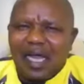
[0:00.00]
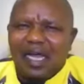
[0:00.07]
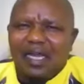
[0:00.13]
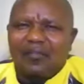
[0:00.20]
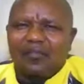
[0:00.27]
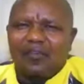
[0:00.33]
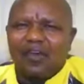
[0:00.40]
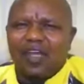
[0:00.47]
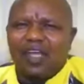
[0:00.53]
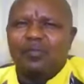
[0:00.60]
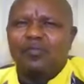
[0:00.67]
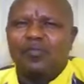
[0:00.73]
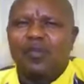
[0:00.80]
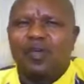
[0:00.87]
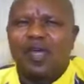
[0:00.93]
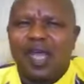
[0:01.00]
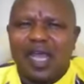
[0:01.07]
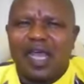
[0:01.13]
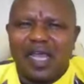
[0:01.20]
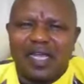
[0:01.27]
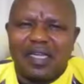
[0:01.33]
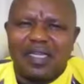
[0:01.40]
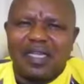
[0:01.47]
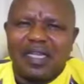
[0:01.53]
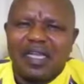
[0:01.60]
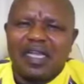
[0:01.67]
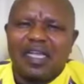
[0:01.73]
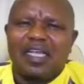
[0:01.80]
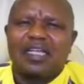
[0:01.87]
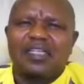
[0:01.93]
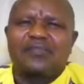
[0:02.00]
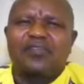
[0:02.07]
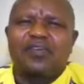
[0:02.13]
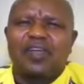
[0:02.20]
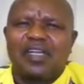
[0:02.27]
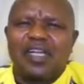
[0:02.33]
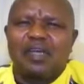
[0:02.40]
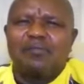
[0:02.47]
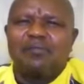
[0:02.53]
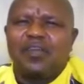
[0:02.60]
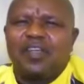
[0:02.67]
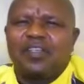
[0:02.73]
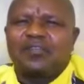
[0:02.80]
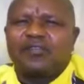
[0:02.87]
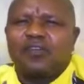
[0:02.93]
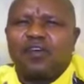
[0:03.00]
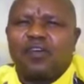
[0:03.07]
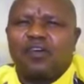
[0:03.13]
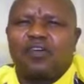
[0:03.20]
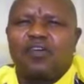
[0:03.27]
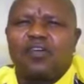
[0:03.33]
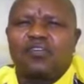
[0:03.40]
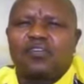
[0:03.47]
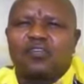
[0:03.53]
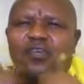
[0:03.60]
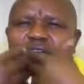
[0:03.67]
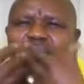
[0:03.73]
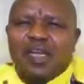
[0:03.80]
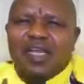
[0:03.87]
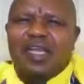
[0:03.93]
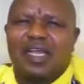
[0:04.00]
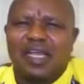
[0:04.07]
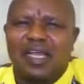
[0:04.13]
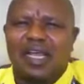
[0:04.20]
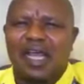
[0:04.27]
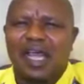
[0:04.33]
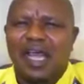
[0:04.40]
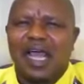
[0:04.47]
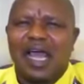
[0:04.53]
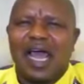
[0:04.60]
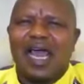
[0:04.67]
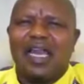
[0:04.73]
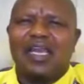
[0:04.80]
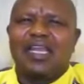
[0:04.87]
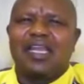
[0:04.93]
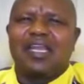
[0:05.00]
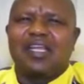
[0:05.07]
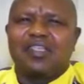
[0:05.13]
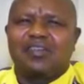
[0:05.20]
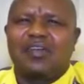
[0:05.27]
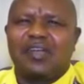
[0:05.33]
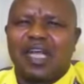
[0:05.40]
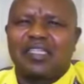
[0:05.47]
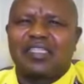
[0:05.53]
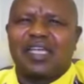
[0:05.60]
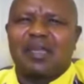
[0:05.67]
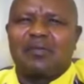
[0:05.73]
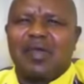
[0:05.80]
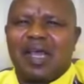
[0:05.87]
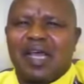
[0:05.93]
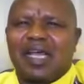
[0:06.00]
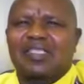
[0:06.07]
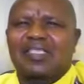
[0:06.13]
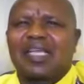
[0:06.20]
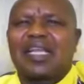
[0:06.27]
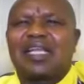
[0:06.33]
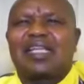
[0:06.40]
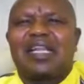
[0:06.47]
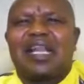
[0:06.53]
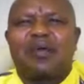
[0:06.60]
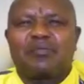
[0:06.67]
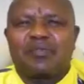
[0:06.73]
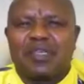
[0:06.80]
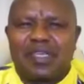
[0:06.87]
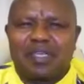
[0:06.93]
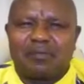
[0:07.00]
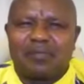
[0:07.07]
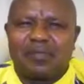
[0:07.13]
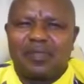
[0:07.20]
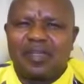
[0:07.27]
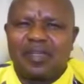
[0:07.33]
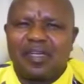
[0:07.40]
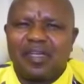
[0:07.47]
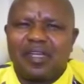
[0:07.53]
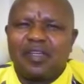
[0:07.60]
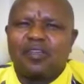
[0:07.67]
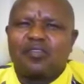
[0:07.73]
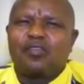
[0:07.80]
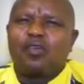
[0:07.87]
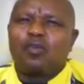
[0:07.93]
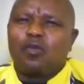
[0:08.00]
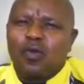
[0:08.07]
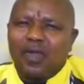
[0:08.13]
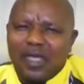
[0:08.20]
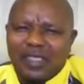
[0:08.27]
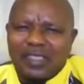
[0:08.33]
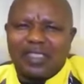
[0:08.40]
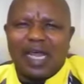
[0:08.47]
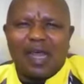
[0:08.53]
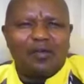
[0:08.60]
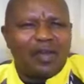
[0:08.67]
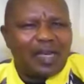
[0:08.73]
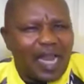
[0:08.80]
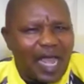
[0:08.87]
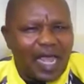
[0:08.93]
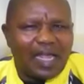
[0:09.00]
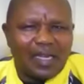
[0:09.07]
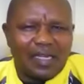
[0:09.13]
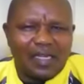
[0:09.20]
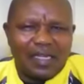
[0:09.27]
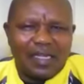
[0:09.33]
And for him to hide is for them, is for us to lay allegation that Jeremiah has kidnapped him. So who is now lying?